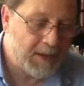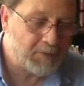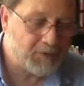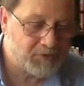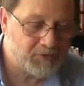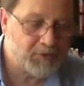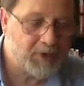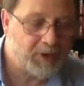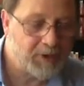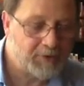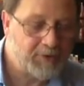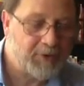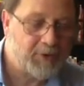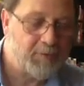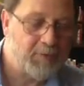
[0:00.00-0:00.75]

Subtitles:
was rare though.